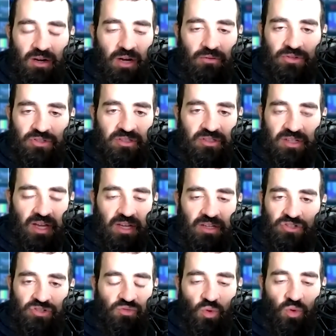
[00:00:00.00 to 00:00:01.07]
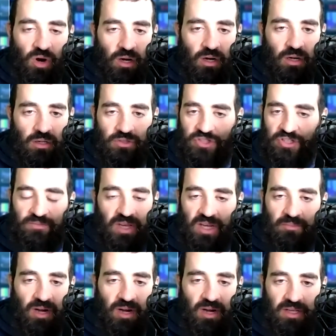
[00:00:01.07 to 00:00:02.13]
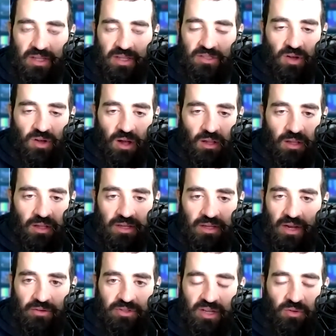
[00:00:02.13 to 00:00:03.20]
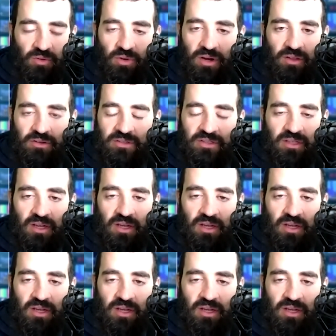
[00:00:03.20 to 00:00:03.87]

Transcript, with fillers: I was just like, just work, just make money. Mm-hmm. That's all. And I was like one of those.